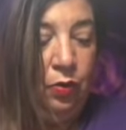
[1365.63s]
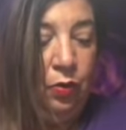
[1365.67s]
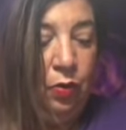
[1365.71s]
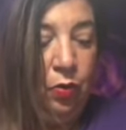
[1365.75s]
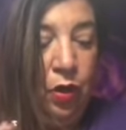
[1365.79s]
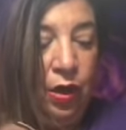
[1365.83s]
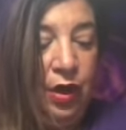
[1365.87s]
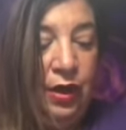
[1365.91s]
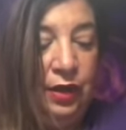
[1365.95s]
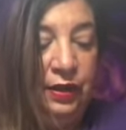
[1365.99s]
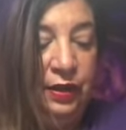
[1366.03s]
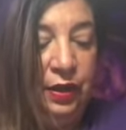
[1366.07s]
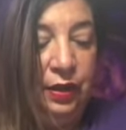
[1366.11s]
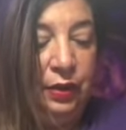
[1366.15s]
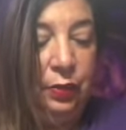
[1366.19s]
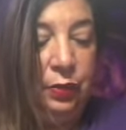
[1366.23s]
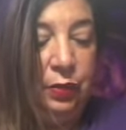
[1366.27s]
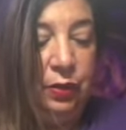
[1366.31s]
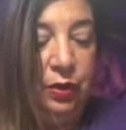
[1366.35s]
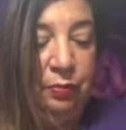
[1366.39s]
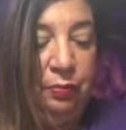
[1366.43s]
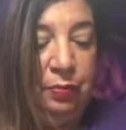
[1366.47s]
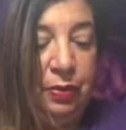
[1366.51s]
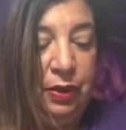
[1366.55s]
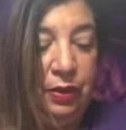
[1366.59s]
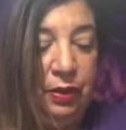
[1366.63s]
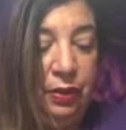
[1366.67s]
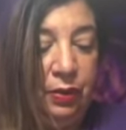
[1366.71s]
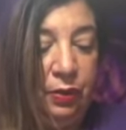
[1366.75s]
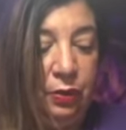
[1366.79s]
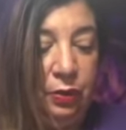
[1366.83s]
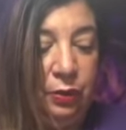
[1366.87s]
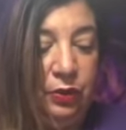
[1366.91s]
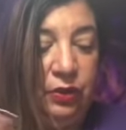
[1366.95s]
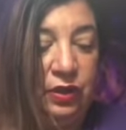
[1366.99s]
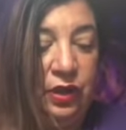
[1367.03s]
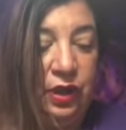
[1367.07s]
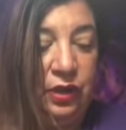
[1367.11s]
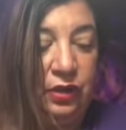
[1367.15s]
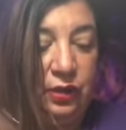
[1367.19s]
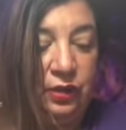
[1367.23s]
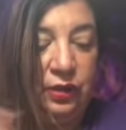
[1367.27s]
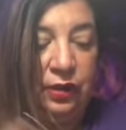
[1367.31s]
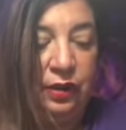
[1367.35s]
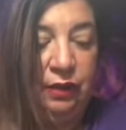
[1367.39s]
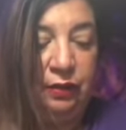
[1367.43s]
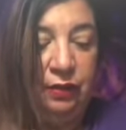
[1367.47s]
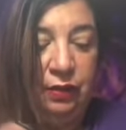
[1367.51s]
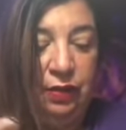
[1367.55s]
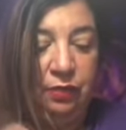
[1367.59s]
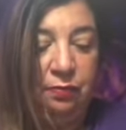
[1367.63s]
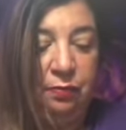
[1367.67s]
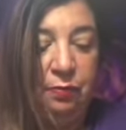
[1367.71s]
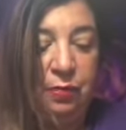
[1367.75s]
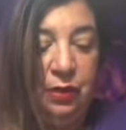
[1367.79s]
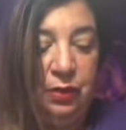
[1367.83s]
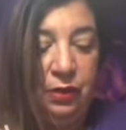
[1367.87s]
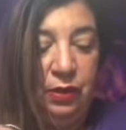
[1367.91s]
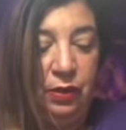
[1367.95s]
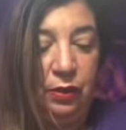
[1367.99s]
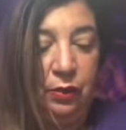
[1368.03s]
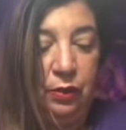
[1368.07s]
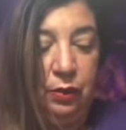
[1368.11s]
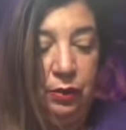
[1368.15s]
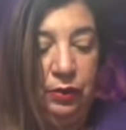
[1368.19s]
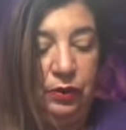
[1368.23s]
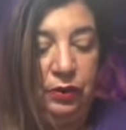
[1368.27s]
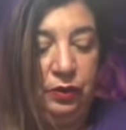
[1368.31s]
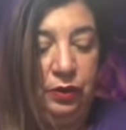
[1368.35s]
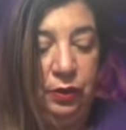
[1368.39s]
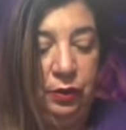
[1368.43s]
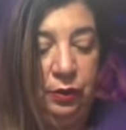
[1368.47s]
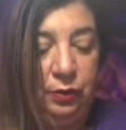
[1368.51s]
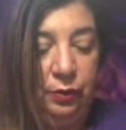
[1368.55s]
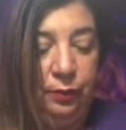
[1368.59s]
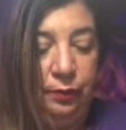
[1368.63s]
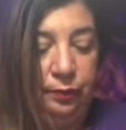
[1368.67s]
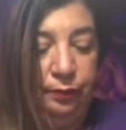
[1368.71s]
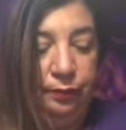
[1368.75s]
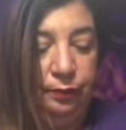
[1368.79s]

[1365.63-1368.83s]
Why is the Three of Pentacles and the Seven of Pentacles here?